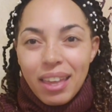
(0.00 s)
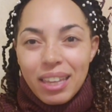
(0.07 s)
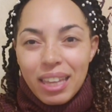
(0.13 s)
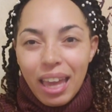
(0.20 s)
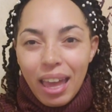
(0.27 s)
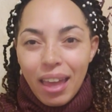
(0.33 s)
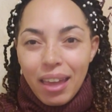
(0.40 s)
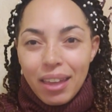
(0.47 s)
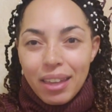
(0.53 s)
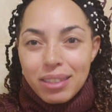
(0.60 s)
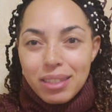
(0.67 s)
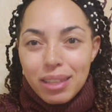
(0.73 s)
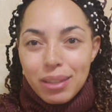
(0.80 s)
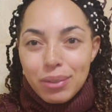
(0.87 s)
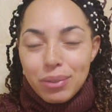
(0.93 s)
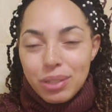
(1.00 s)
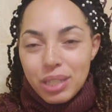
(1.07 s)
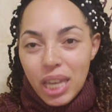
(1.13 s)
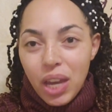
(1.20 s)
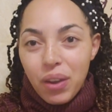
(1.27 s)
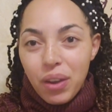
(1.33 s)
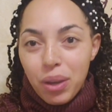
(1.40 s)
Yeah, it's a little
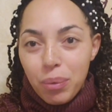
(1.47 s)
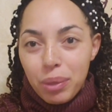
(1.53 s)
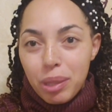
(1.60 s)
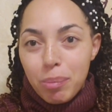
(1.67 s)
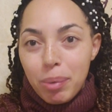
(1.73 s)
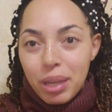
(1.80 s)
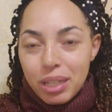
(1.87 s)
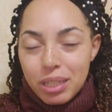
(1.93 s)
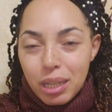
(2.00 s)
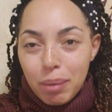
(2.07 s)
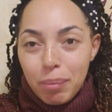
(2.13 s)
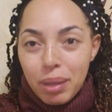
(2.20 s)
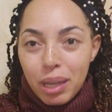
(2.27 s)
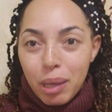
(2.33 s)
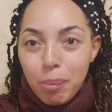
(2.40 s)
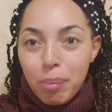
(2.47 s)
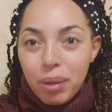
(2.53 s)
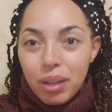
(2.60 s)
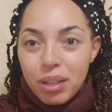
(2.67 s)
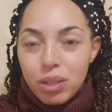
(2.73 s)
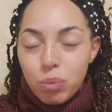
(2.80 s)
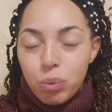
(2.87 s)
scary with the pandemic,
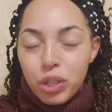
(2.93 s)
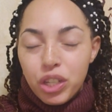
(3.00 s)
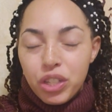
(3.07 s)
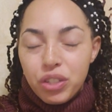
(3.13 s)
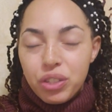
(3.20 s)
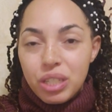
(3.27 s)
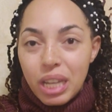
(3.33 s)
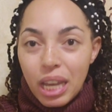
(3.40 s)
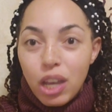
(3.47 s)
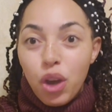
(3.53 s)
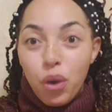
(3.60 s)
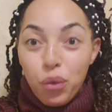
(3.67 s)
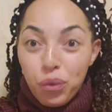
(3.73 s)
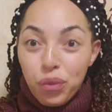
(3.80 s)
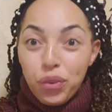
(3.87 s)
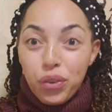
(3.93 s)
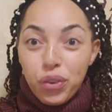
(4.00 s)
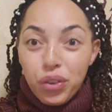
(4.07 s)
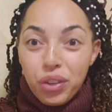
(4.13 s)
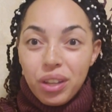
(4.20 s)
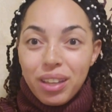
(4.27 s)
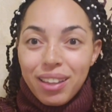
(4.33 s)
but we're staying
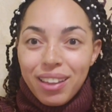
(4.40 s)
hopeful